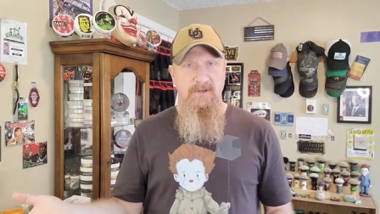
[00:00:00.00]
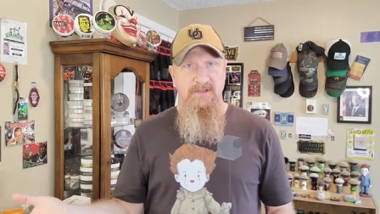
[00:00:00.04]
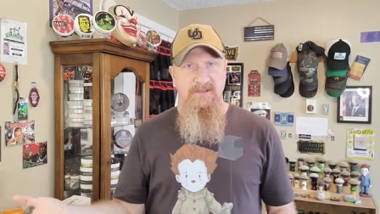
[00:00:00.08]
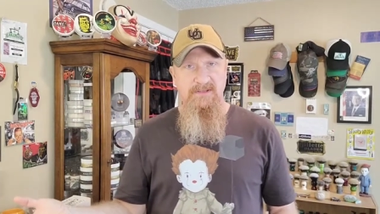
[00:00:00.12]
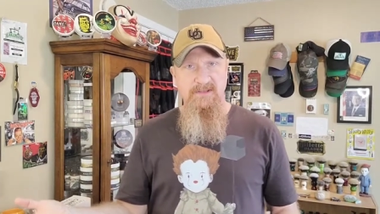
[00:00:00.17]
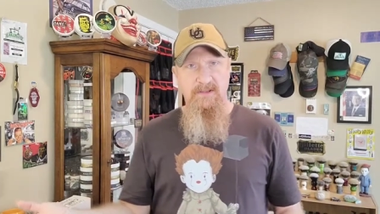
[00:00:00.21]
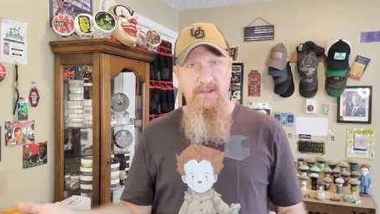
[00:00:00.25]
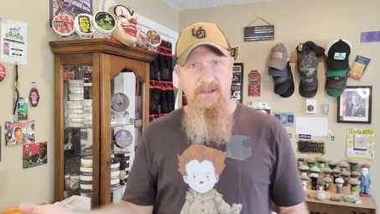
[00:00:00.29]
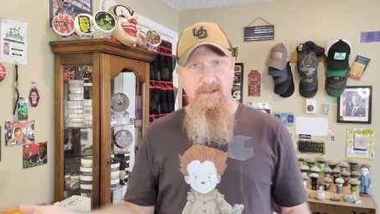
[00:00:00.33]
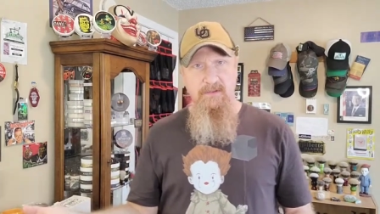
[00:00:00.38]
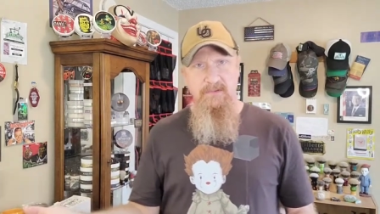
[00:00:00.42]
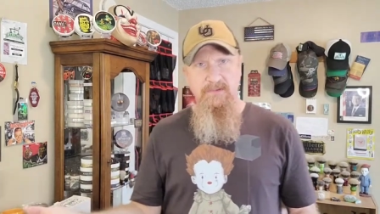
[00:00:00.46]
is
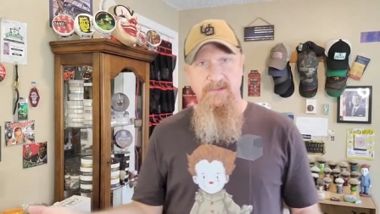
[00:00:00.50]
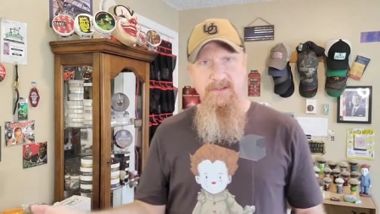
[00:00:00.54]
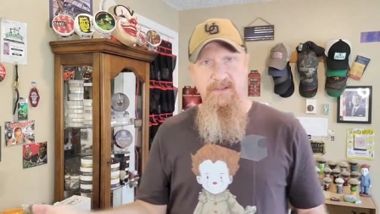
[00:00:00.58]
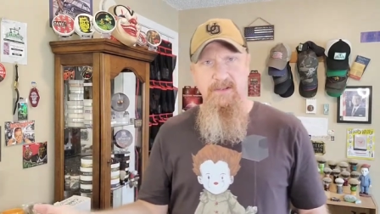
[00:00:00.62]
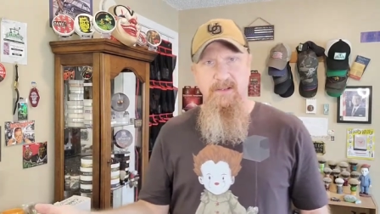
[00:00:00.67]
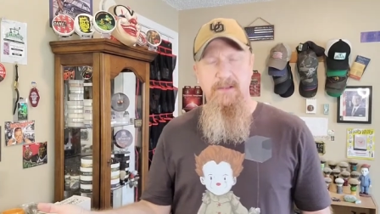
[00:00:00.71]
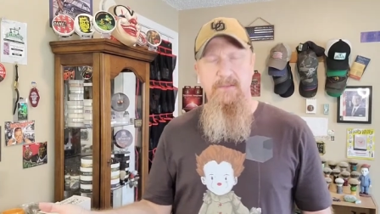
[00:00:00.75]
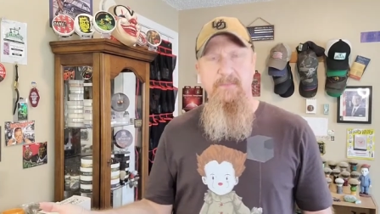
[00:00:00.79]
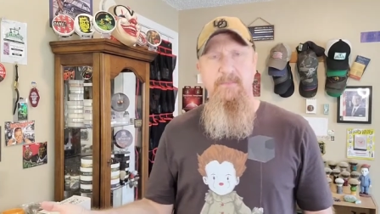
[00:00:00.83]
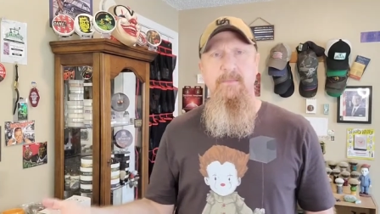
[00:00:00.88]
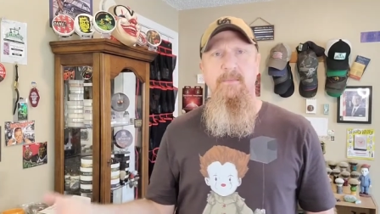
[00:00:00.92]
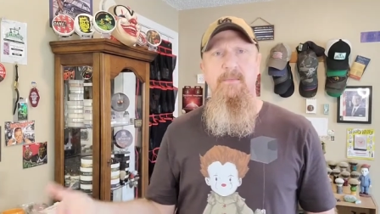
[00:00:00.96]
a Celtic
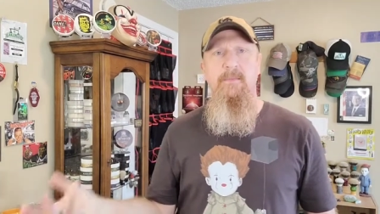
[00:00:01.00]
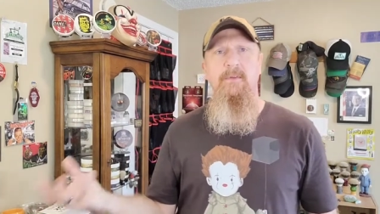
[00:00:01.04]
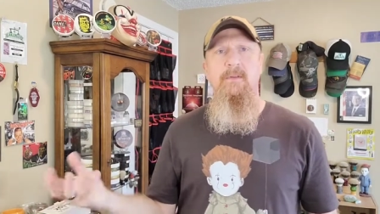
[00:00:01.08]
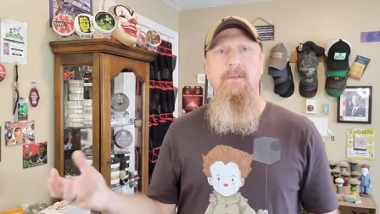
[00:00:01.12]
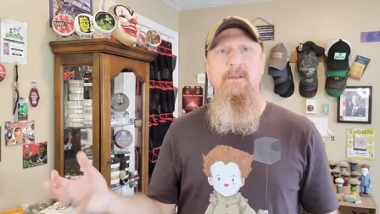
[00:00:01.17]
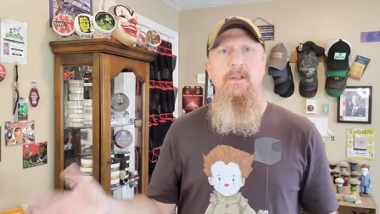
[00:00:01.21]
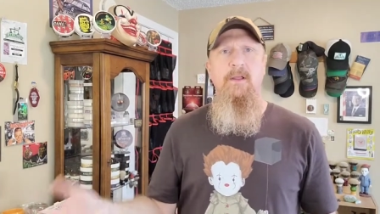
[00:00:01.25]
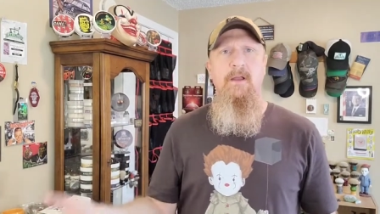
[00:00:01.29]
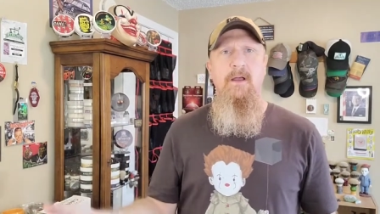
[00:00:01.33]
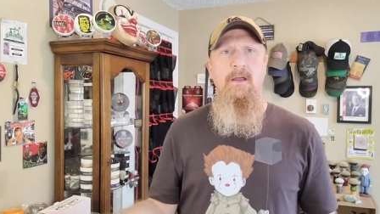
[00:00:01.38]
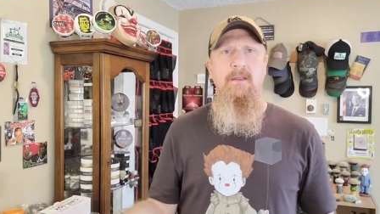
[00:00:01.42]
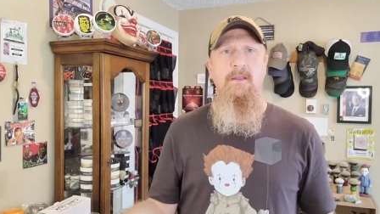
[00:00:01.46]

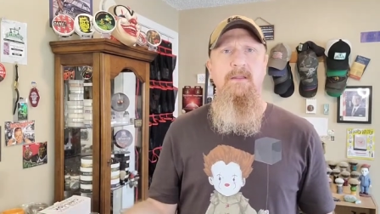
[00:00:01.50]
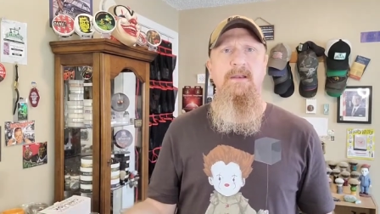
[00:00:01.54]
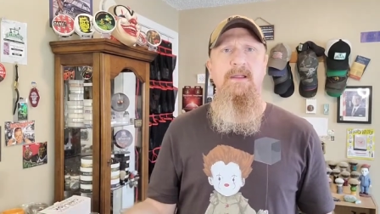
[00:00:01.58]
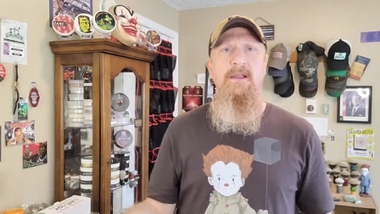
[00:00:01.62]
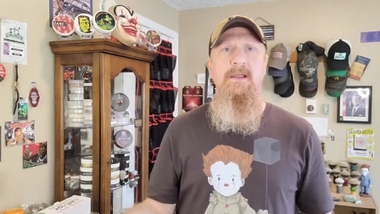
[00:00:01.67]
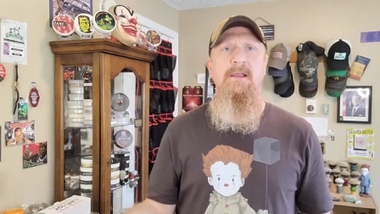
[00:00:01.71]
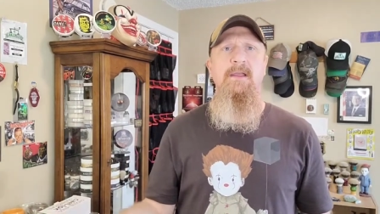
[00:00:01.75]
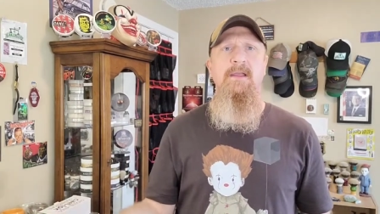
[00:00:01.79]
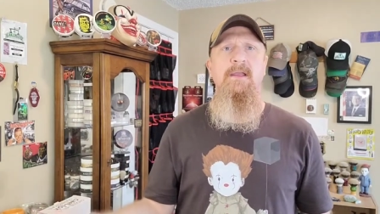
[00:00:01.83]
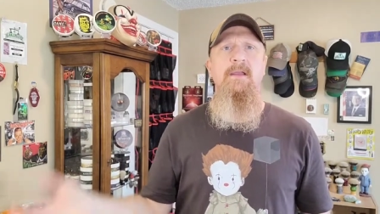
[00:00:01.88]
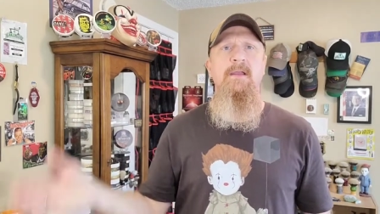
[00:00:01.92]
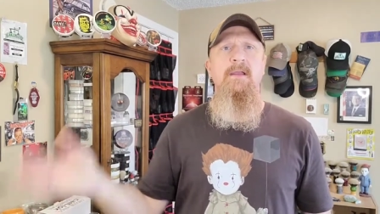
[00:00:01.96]

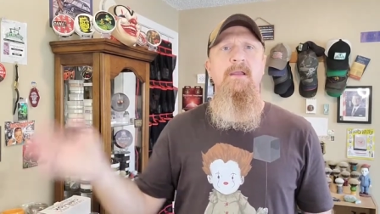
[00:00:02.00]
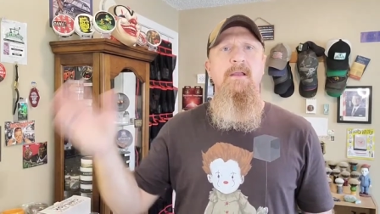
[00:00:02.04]
holiday.